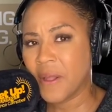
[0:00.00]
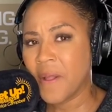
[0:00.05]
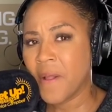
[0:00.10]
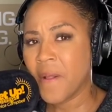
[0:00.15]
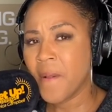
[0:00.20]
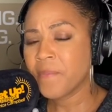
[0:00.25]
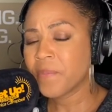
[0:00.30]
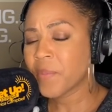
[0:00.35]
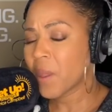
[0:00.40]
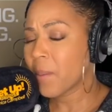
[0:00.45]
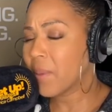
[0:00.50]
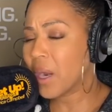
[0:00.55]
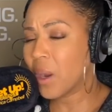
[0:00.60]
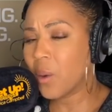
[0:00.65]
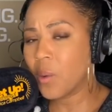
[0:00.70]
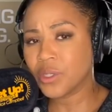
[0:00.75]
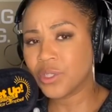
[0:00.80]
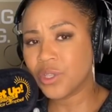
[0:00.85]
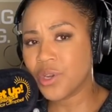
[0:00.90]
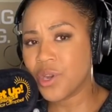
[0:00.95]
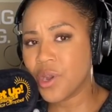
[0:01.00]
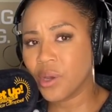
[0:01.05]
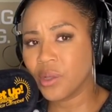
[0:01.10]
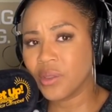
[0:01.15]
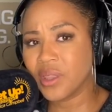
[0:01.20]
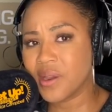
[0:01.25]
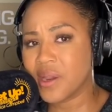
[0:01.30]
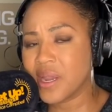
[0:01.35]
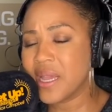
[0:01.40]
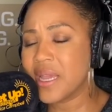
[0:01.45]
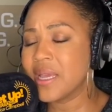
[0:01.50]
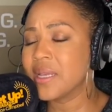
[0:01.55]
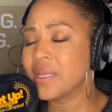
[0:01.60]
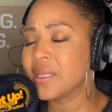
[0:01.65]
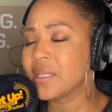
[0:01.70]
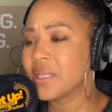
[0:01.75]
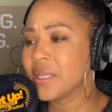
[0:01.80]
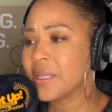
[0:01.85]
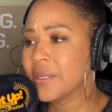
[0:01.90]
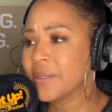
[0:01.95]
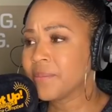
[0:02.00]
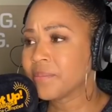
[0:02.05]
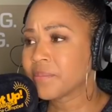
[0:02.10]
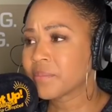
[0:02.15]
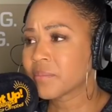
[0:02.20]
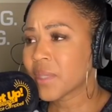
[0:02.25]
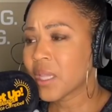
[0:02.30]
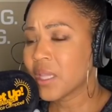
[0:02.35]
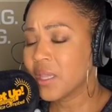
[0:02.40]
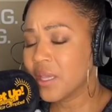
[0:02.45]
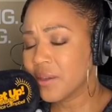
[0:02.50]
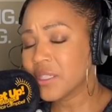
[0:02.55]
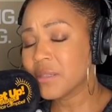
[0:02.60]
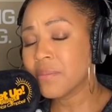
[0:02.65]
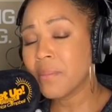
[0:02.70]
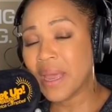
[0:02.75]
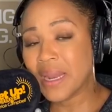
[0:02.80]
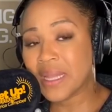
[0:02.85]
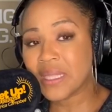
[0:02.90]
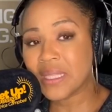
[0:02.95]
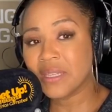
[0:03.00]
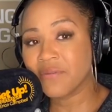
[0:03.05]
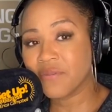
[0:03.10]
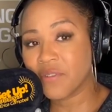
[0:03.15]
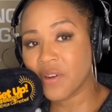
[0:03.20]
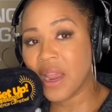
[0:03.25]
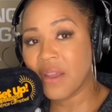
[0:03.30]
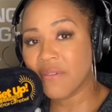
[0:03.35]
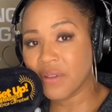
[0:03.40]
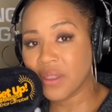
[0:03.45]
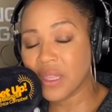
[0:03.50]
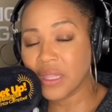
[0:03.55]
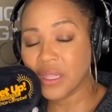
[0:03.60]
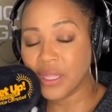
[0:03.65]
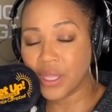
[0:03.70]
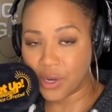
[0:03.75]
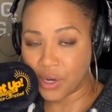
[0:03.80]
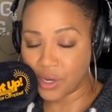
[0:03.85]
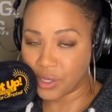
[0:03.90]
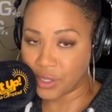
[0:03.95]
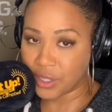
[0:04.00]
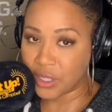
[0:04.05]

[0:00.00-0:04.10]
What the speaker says: But I want you to know there's medicine for everything that hurts.